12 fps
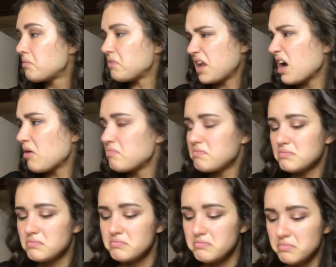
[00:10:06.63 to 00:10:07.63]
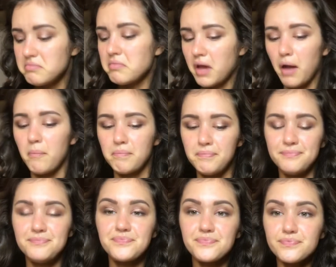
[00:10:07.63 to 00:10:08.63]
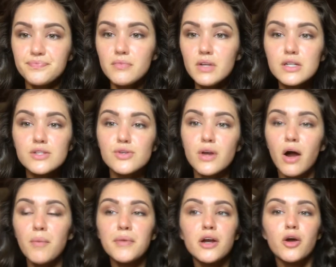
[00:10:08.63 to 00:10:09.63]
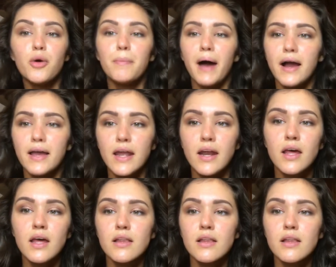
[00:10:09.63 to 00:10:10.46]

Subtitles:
You know? Okay. So now I'm gonna go back in,